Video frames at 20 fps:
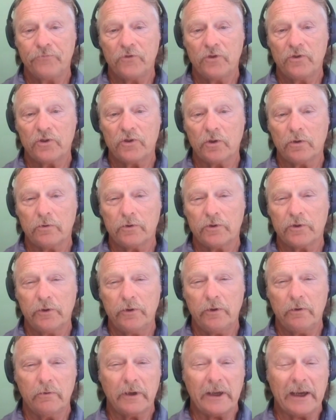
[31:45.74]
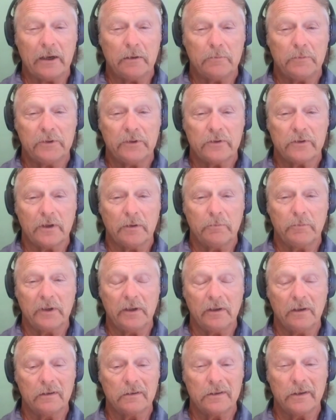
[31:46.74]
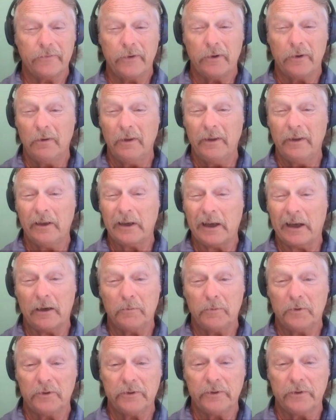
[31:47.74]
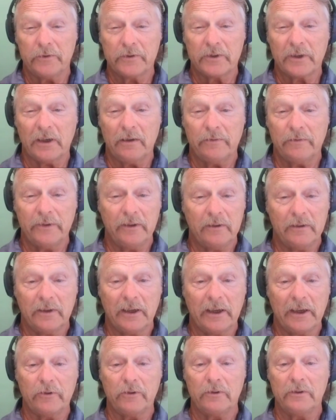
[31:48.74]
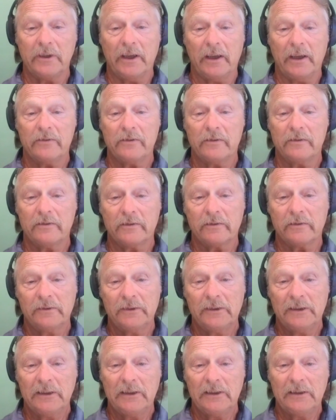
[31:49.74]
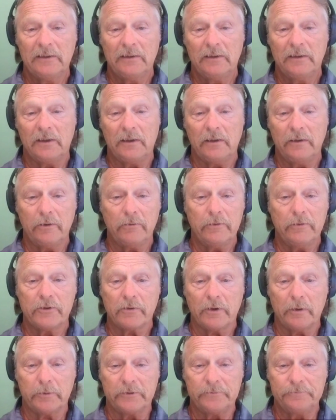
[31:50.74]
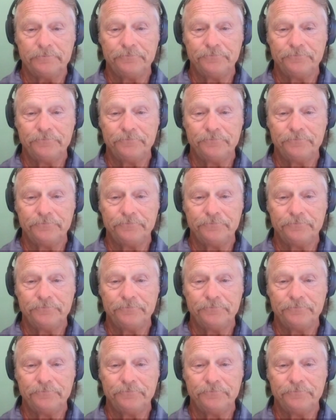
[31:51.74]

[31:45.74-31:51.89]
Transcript: So you're accountable to somebody, because if you're only accountable to yourself and you think you have all the answers, you're in trouble.